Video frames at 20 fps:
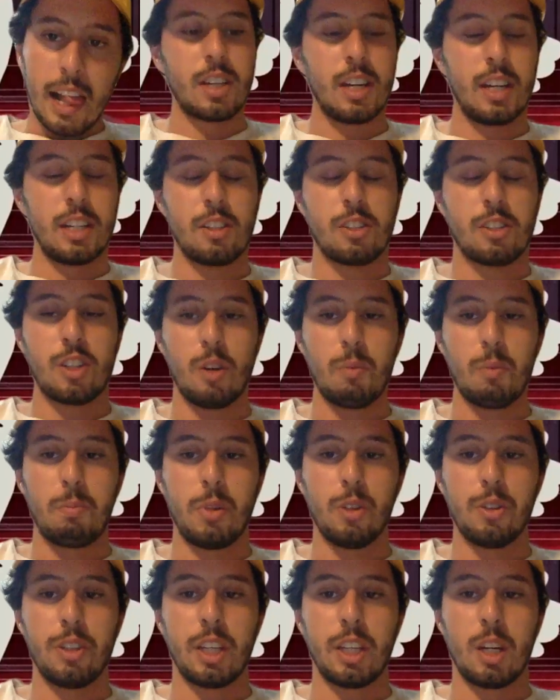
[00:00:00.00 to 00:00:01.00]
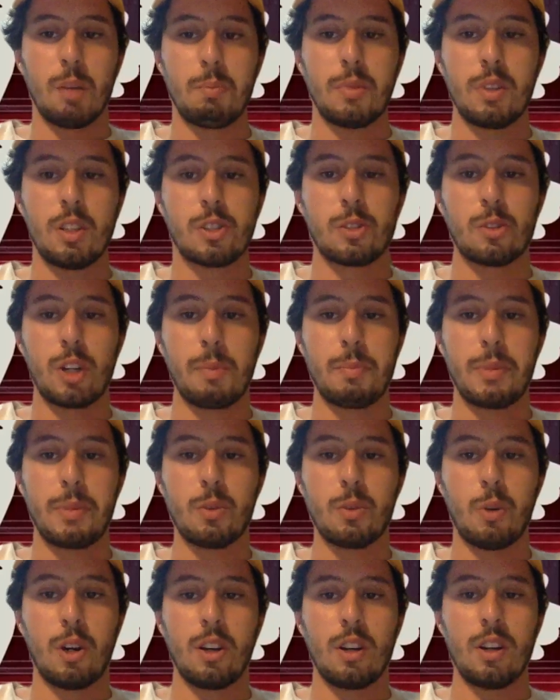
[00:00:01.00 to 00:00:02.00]
kind of start building up this
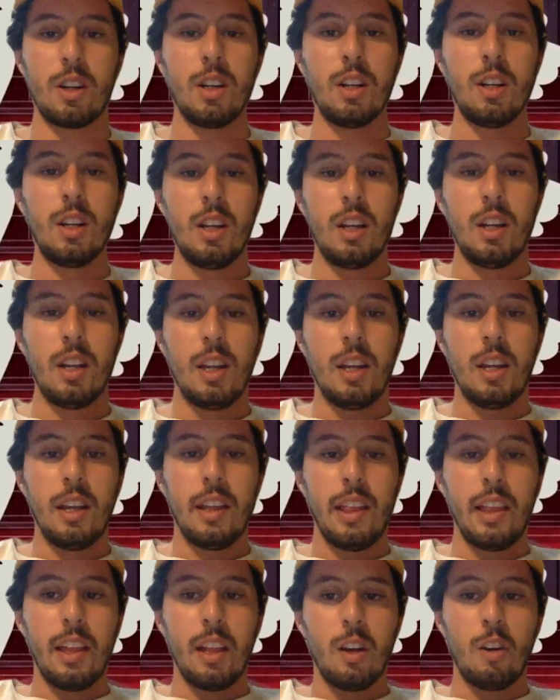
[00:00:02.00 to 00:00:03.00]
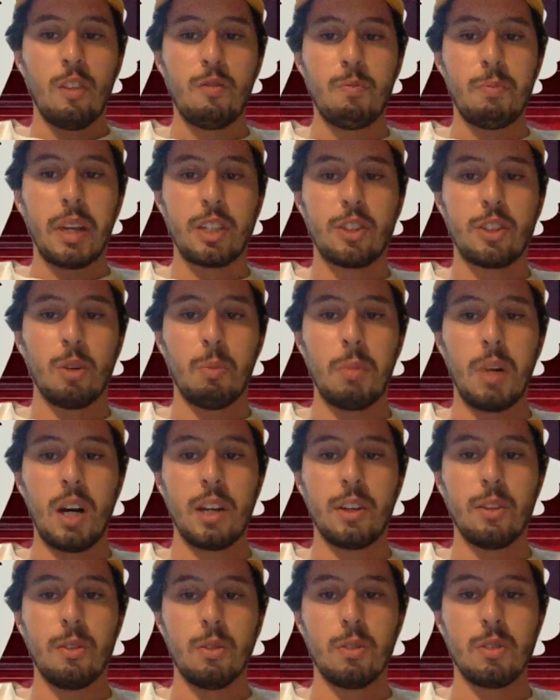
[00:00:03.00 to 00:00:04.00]
repertoire of mental
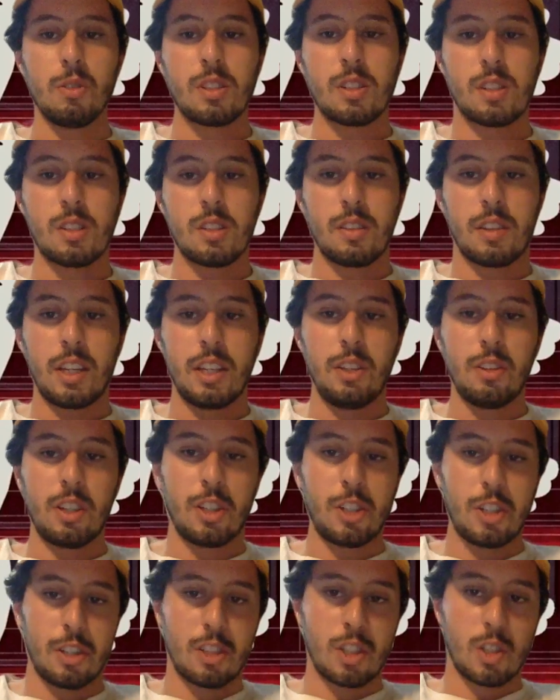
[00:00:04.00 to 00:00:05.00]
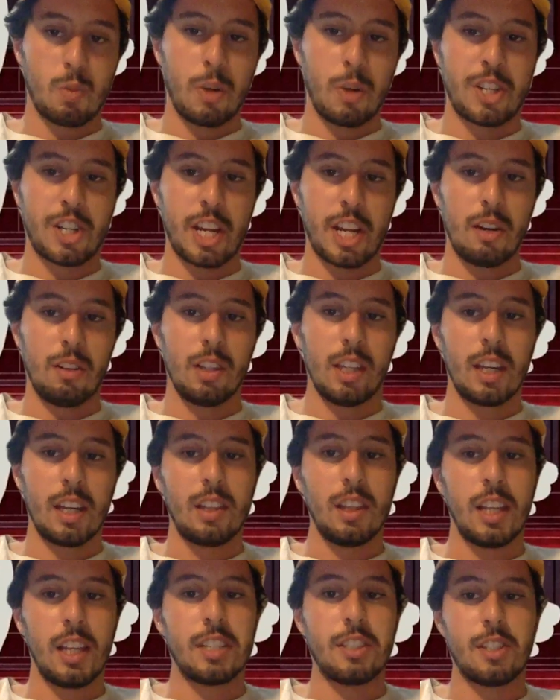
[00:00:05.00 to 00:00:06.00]
models that you can just switch out like
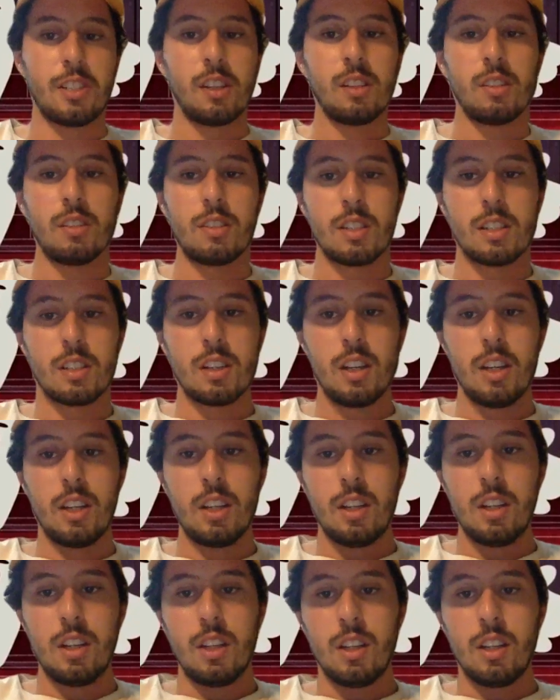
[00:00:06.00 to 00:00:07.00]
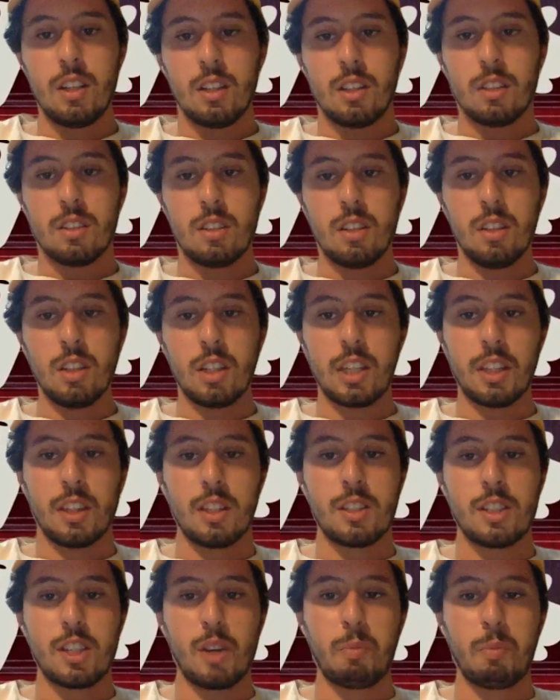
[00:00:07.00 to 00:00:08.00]
lenses to look at the
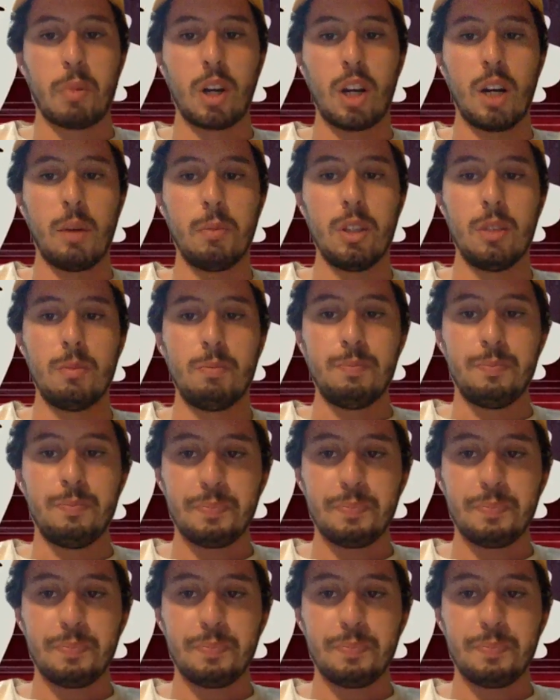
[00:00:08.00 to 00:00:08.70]
same problem.